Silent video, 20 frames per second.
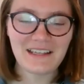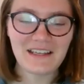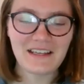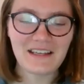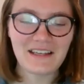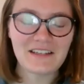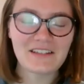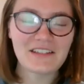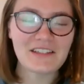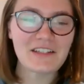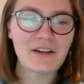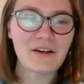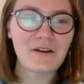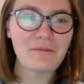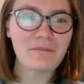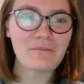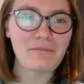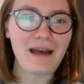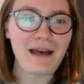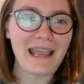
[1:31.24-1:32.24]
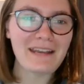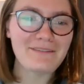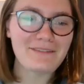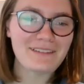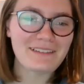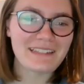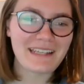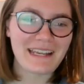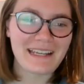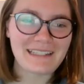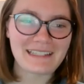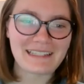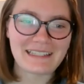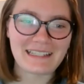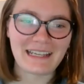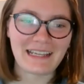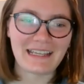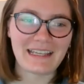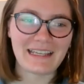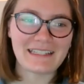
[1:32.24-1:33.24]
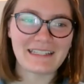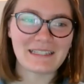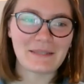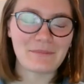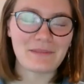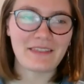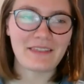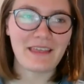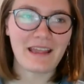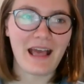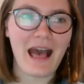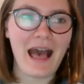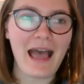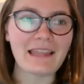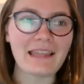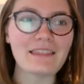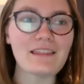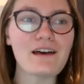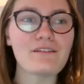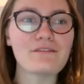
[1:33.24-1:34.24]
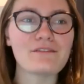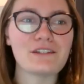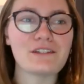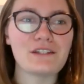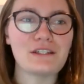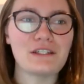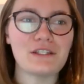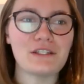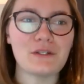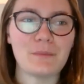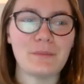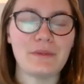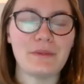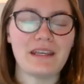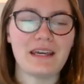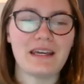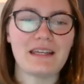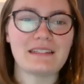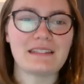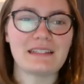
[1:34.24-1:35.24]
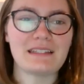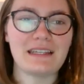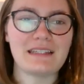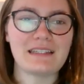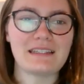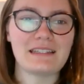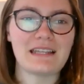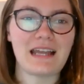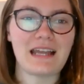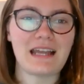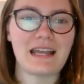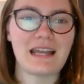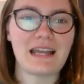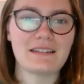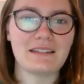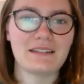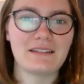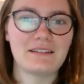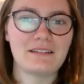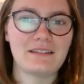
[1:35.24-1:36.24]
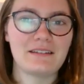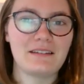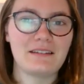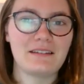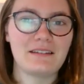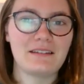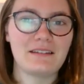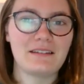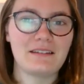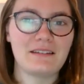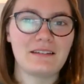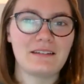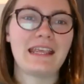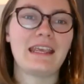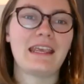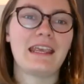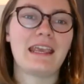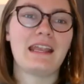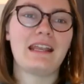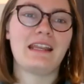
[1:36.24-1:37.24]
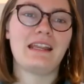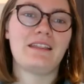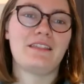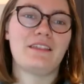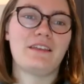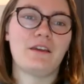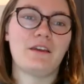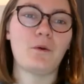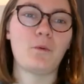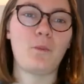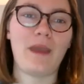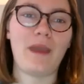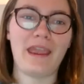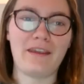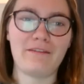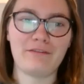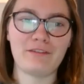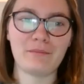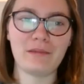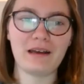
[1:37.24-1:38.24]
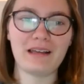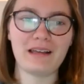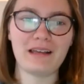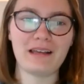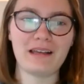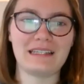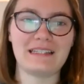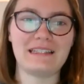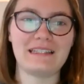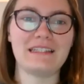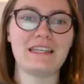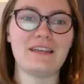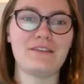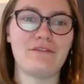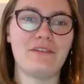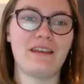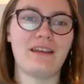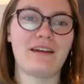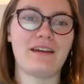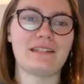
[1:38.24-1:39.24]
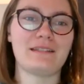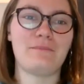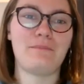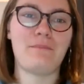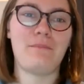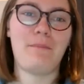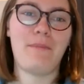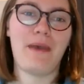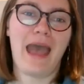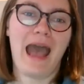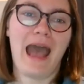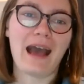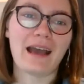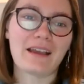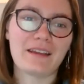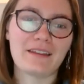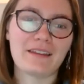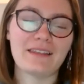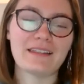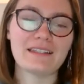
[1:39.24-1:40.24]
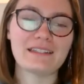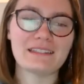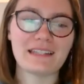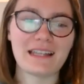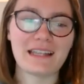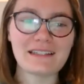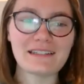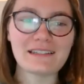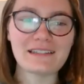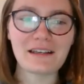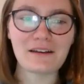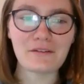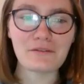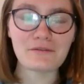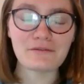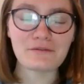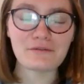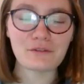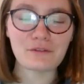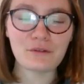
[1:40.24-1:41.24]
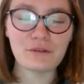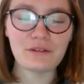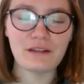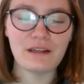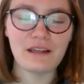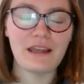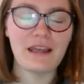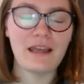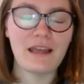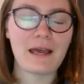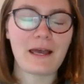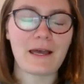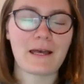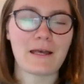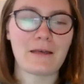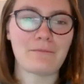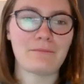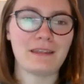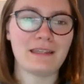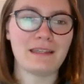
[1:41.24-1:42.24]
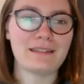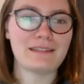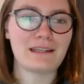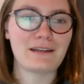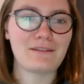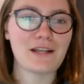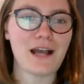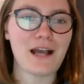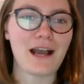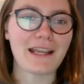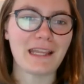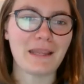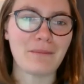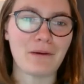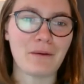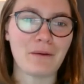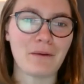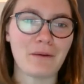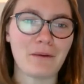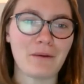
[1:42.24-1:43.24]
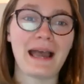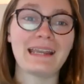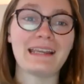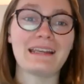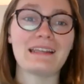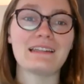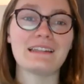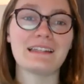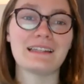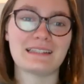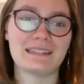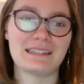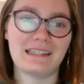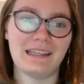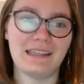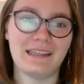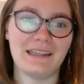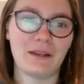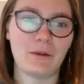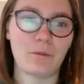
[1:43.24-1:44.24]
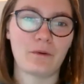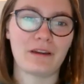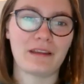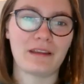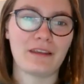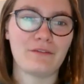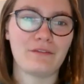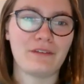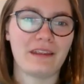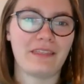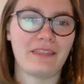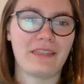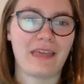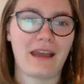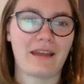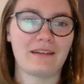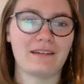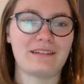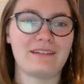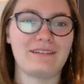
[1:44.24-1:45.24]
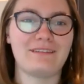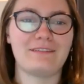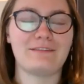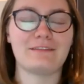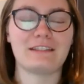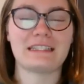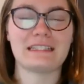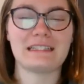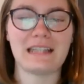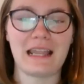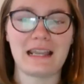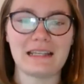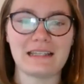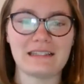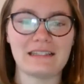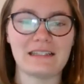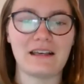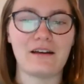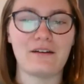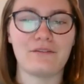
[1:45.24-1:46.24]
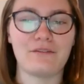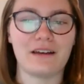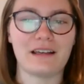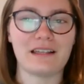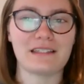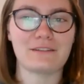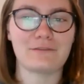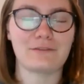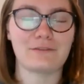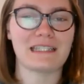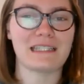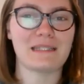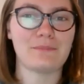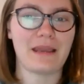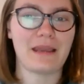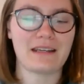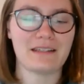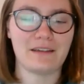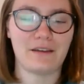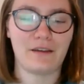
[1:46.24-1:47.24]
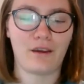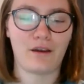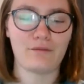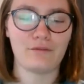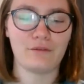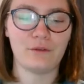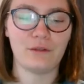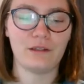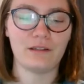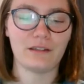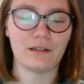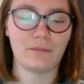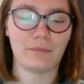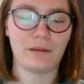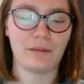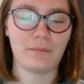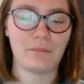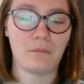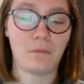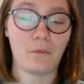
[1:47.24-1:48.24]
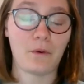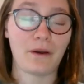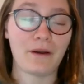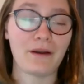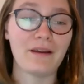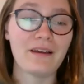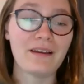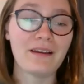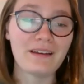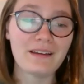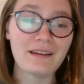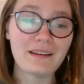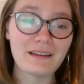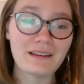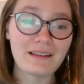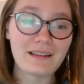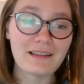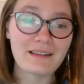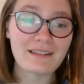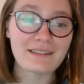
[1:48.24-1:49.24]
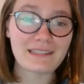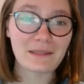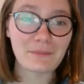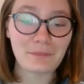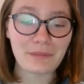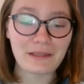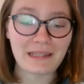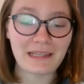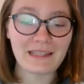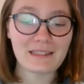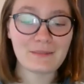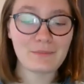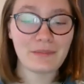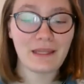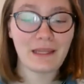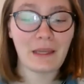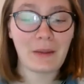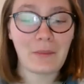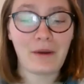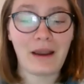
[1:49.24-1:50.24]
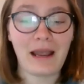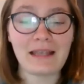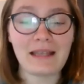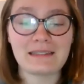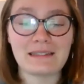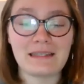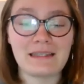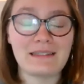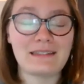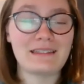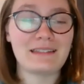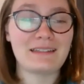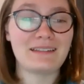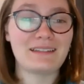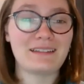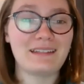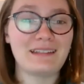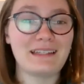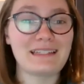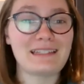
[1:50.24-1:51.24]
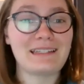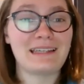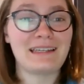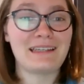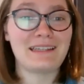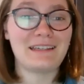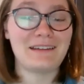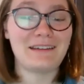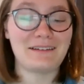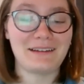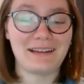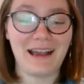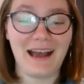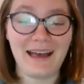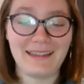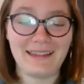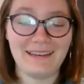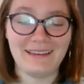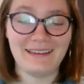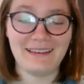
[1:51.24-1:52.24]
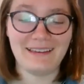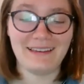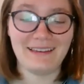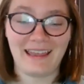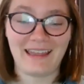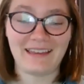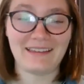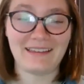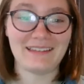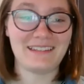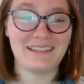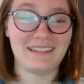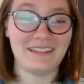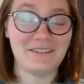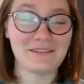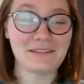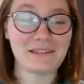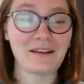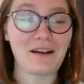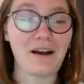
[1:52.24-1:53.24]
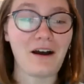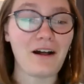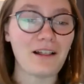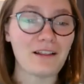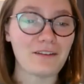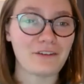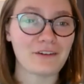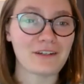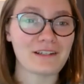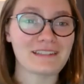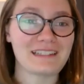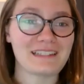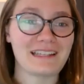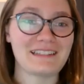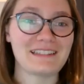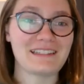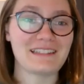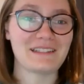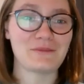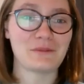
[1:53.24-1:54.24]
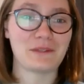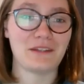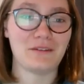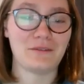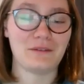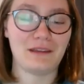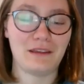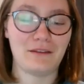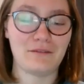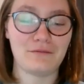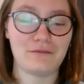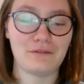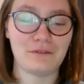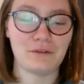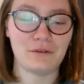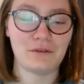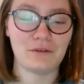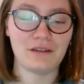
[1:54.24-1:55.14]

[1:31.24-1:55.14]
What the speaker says: So mindful tasting is something that I love to do because it's not taking anything away from us. It's giving us back this sense of food. Instead of talking about mindless eating, we're giving that sense of us respecting our food a little bit more. Simply, it's being present and listening to your gut and using all of your senses when you eat food.